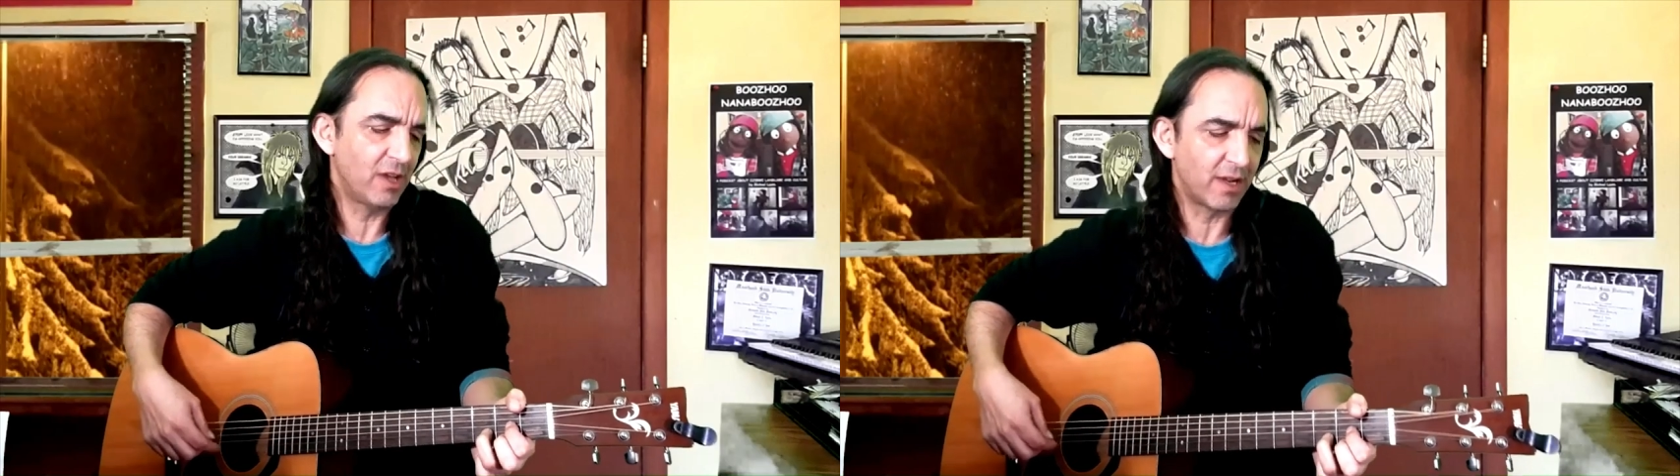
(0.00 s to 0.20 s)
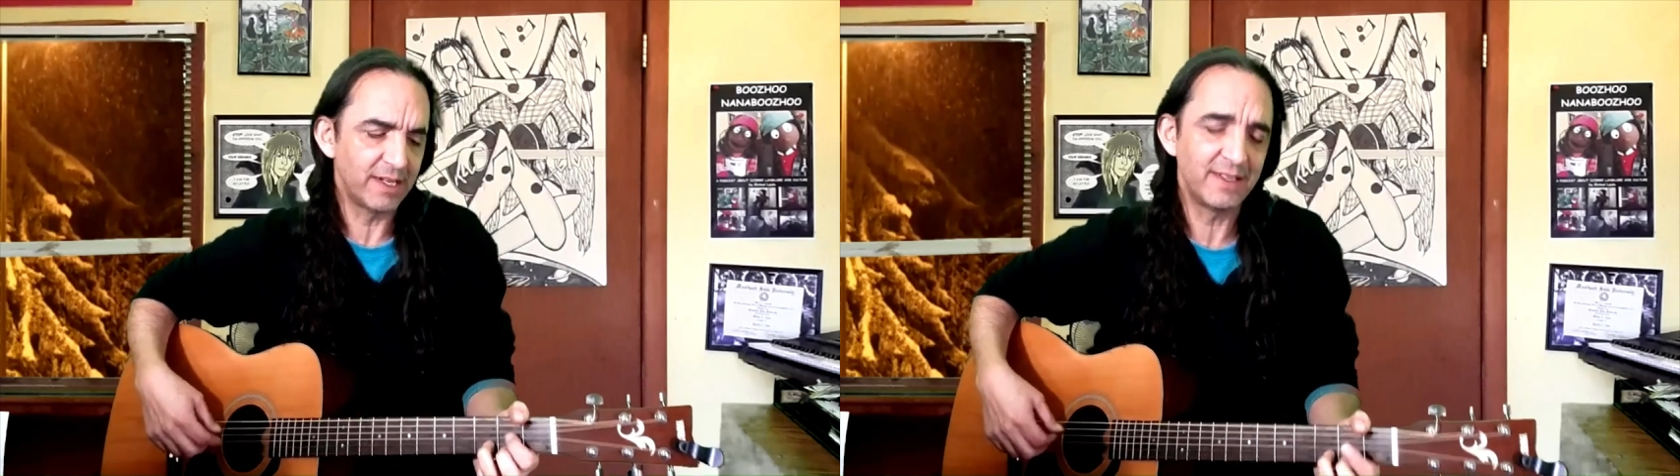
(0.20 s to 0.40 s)

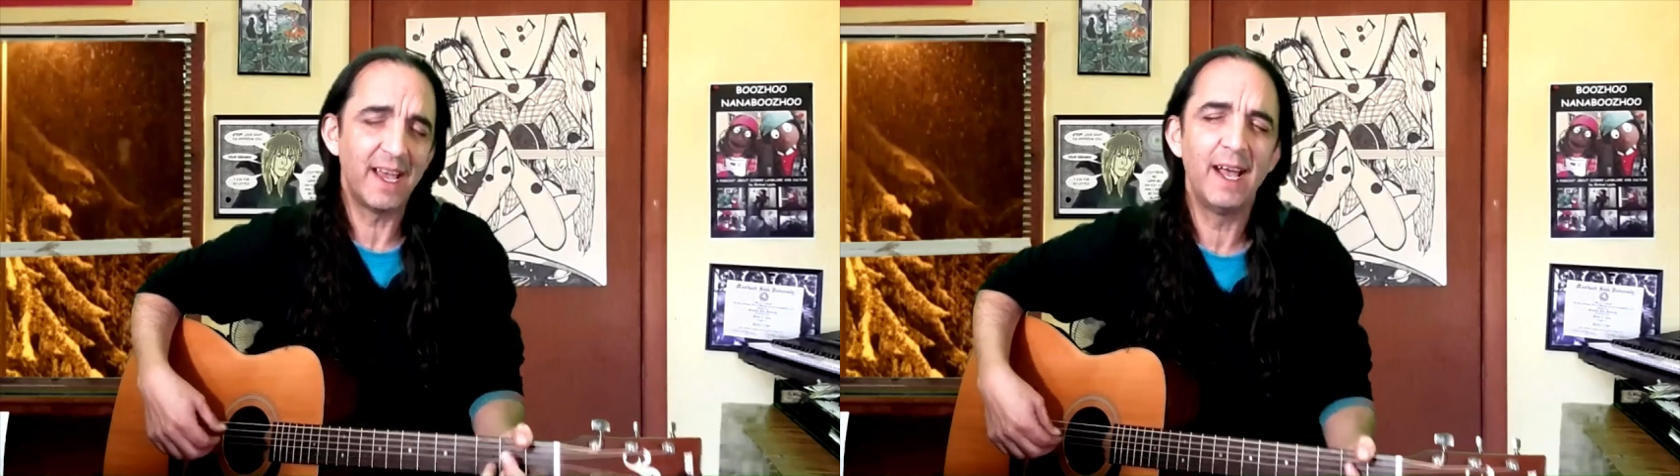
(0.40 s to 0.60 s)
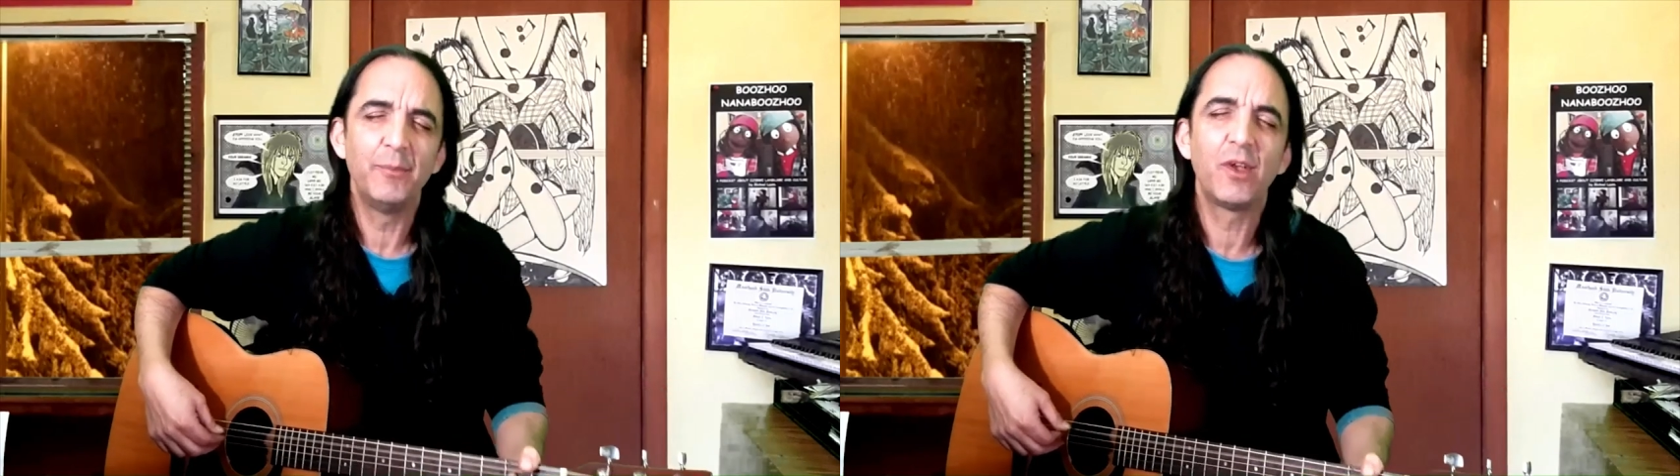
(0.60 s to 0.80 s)
talking
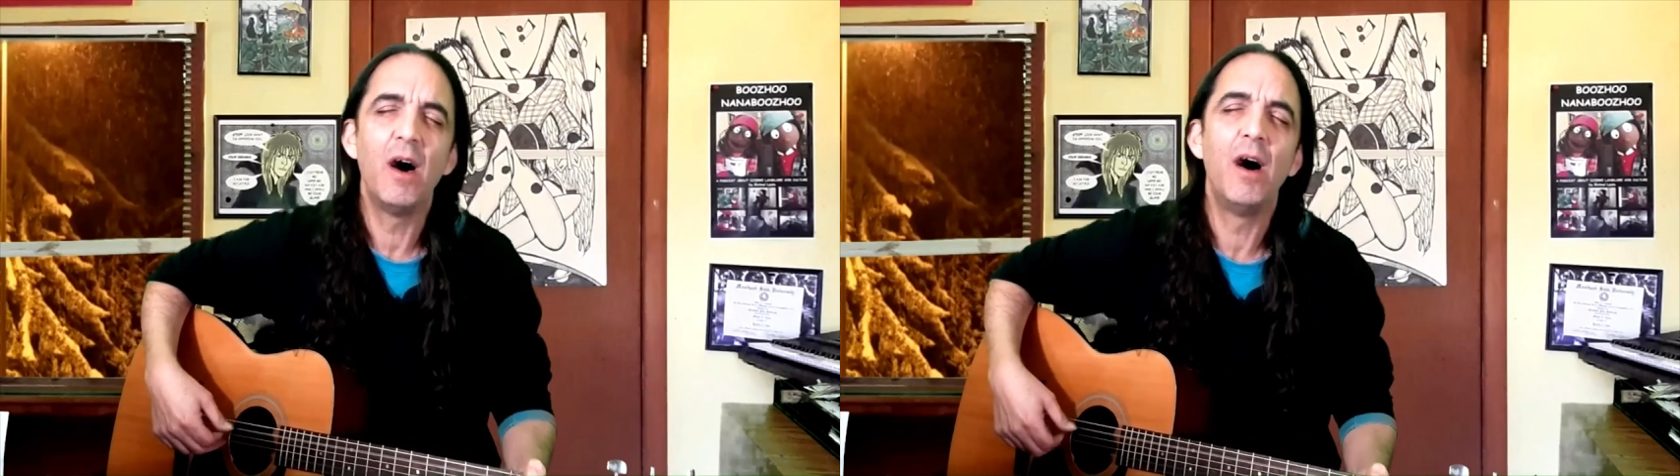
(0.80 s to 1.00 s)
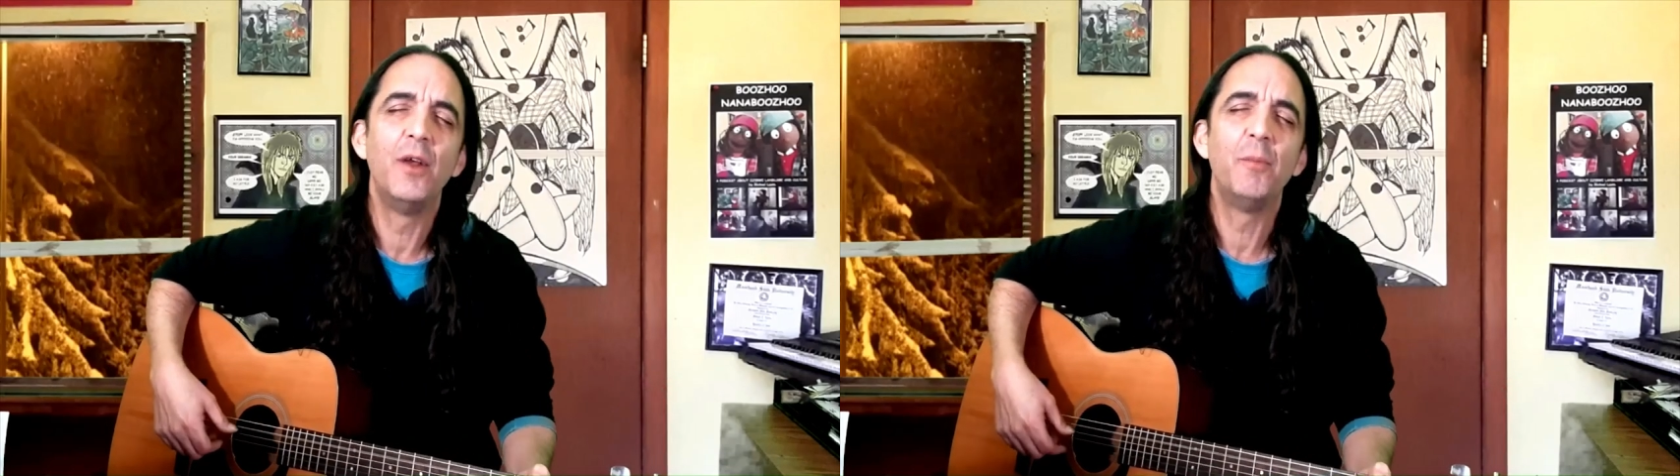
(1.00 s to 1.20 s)
time
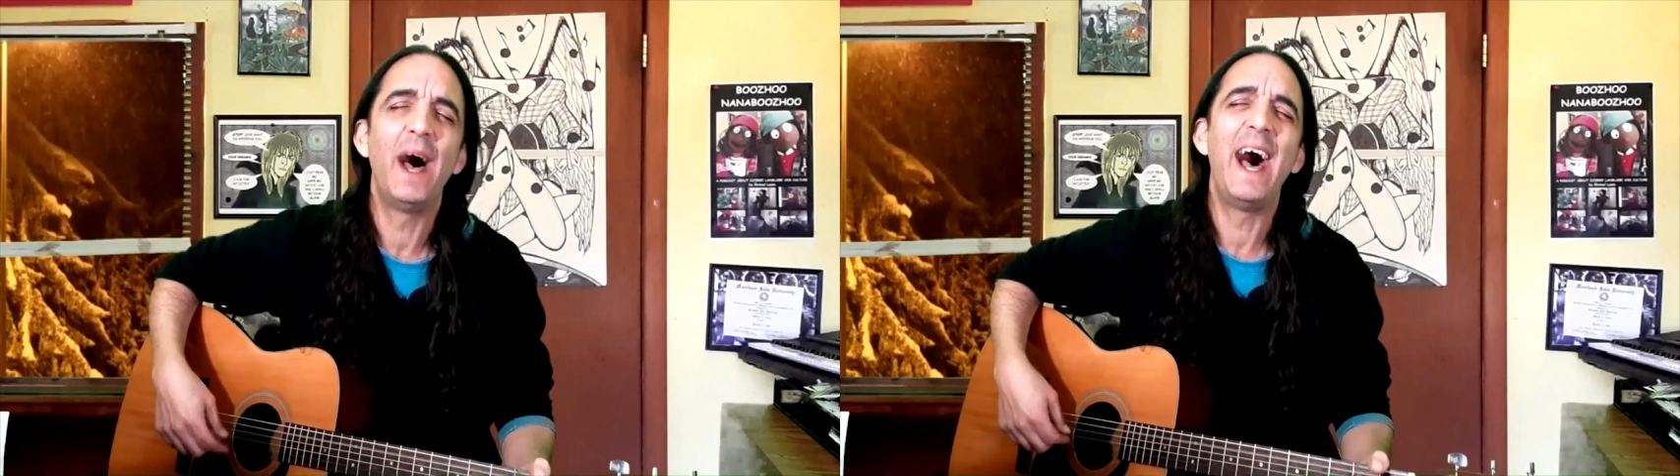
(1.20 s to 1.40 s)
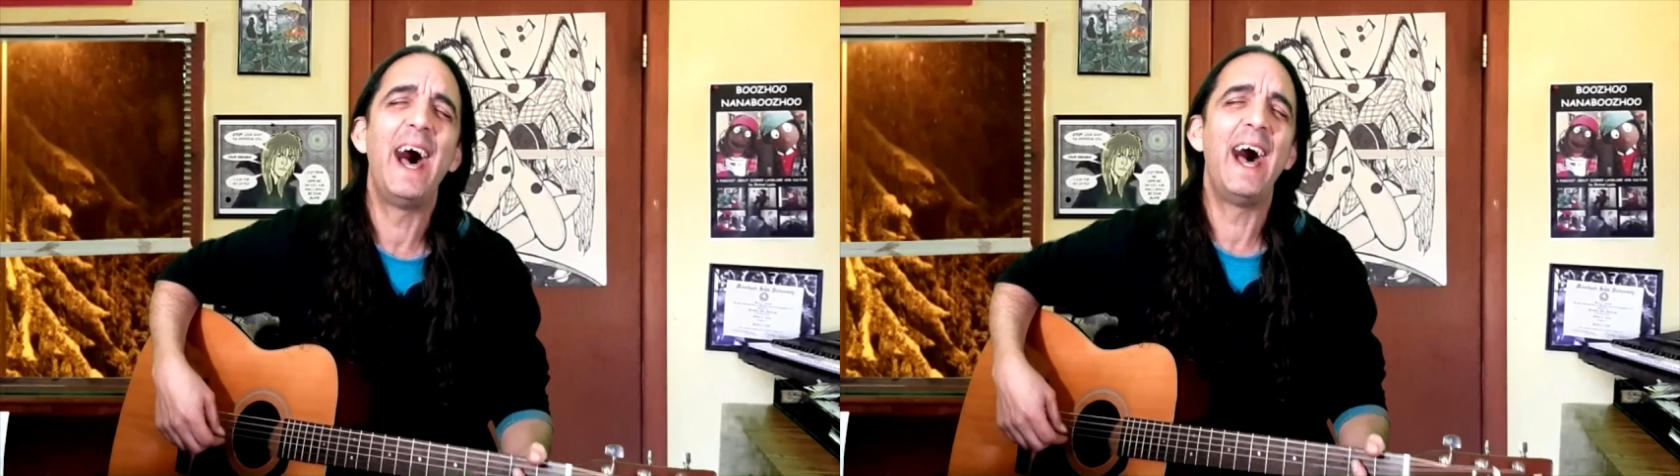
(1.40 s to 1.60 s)
gone
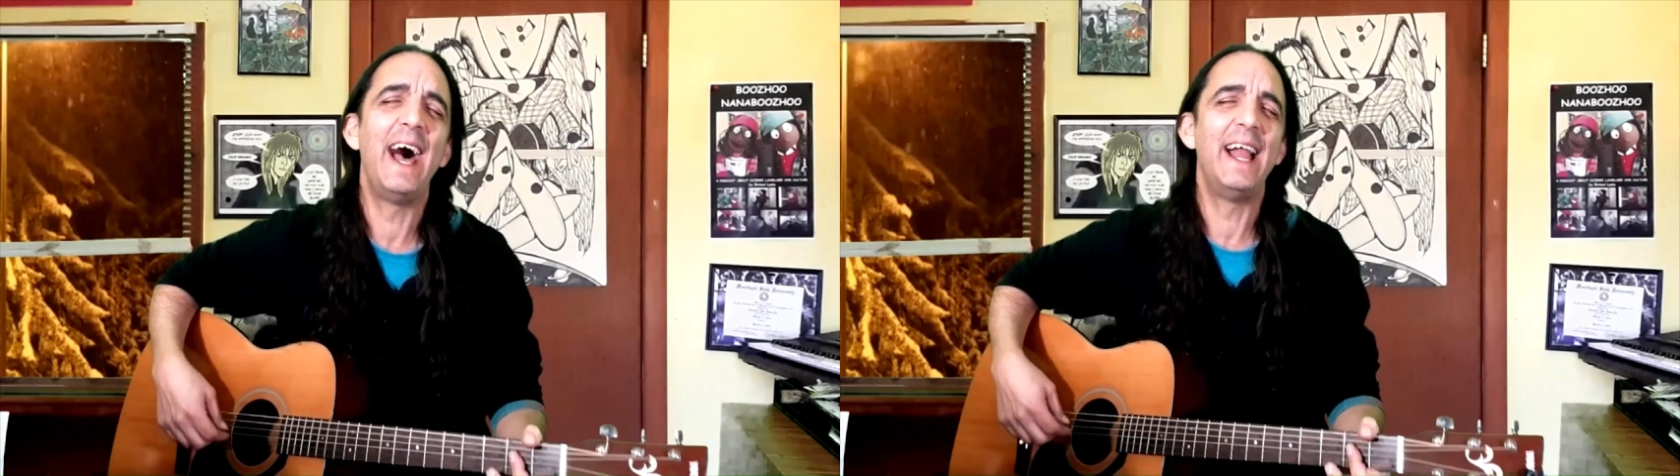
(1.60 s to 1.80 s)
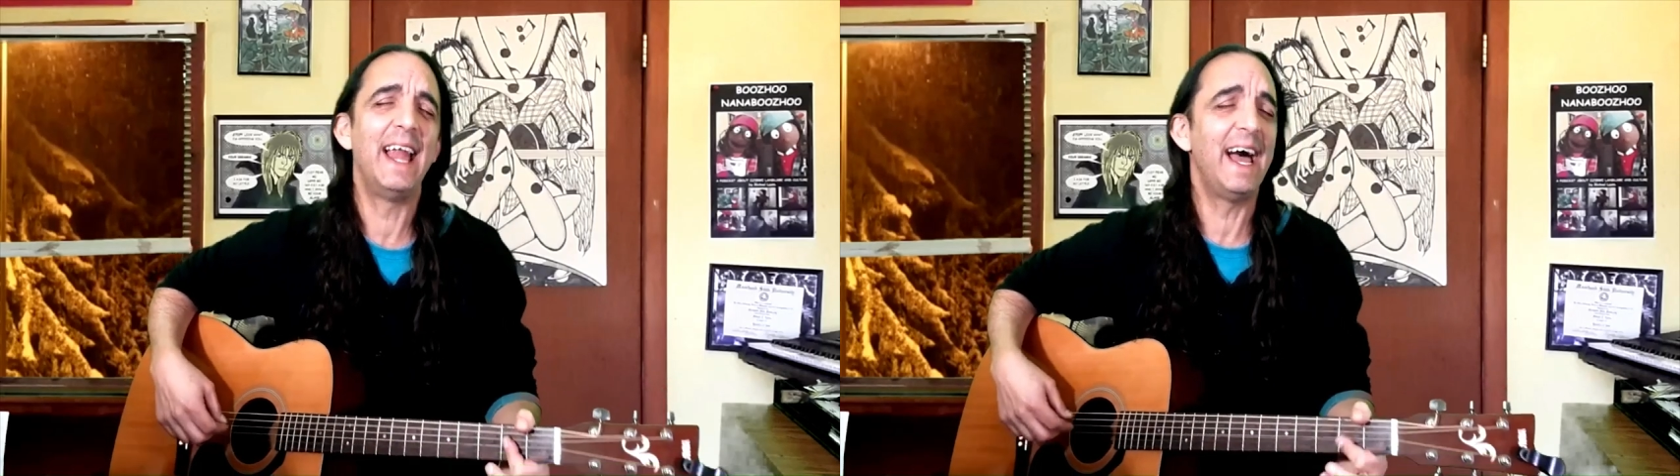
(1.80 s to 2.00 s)

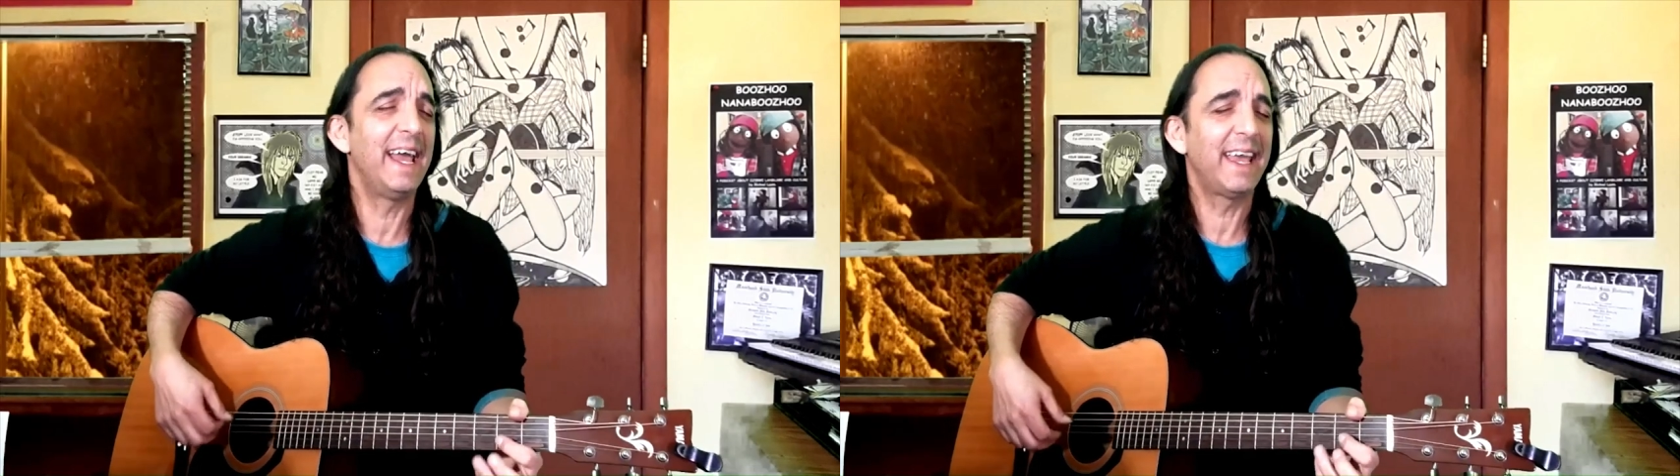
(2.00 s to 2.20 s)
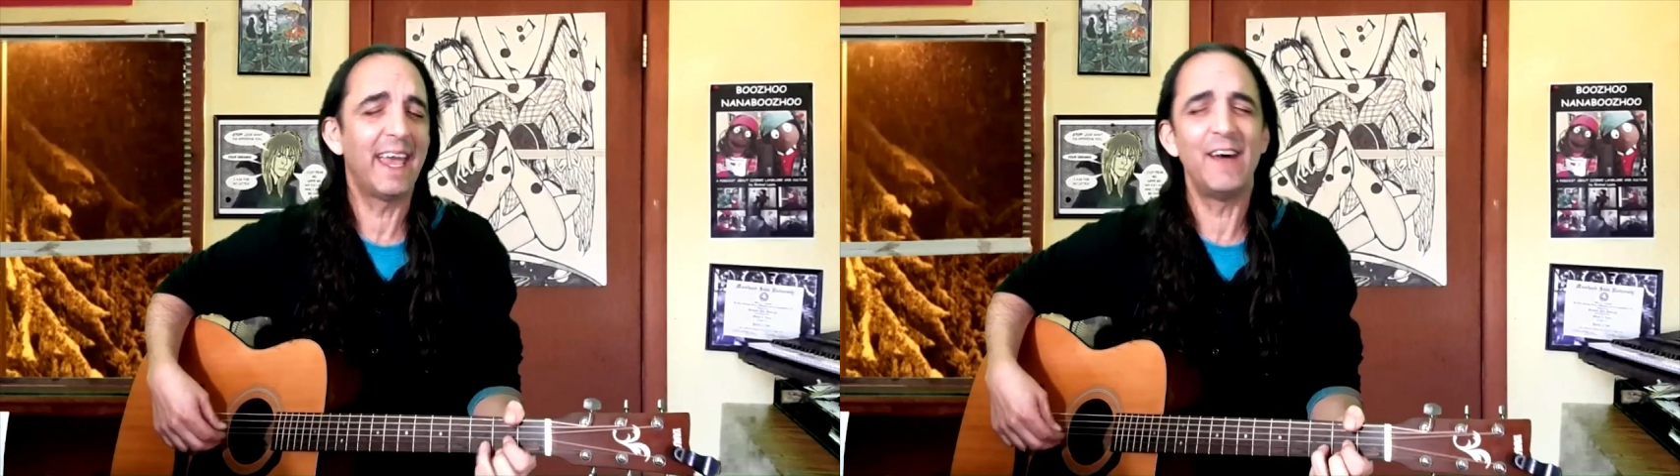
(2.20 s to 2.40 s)
by like